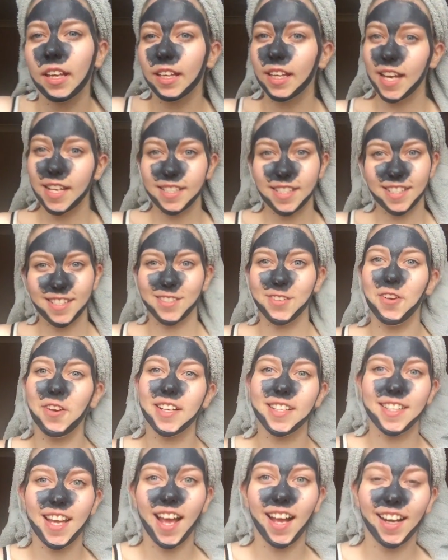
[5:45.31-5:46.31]
Yes, it's not
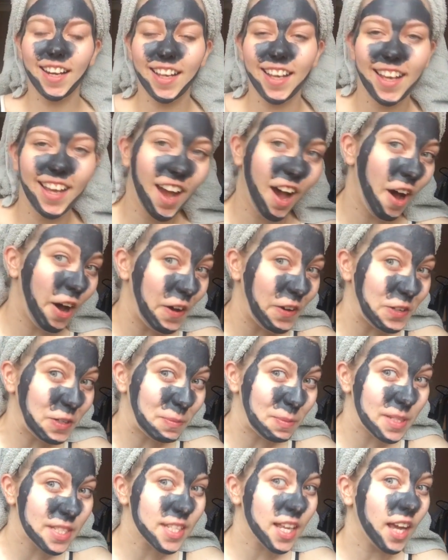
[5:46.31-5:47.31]
exactly
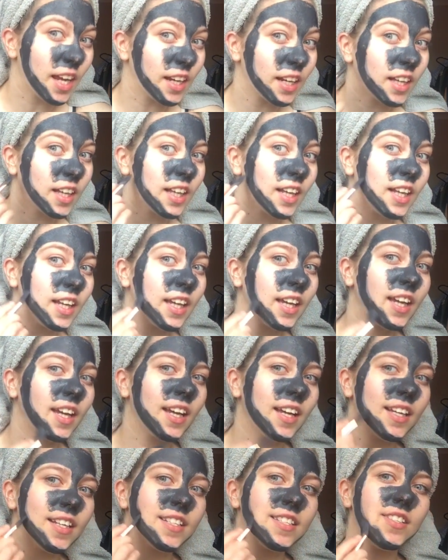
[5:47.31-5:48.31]
100% clear,
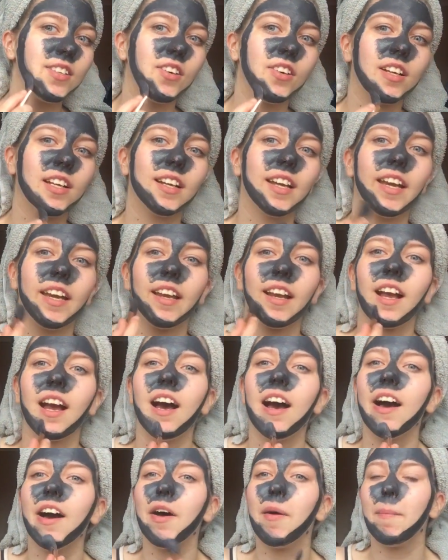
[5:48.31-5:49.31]
it's not clean
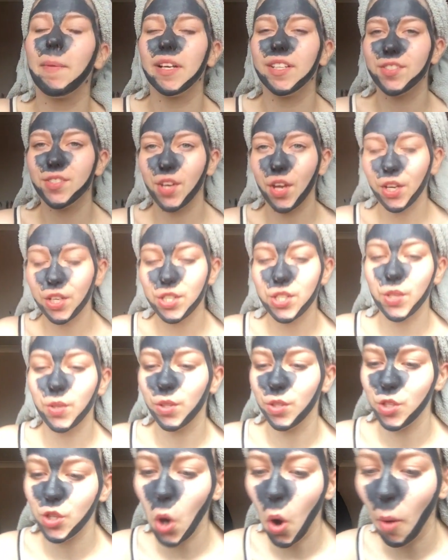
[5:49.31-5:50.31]
cut, but it's going to do
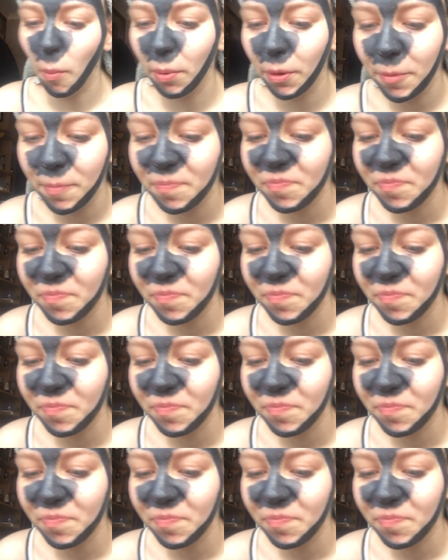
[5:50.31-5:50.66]
the job.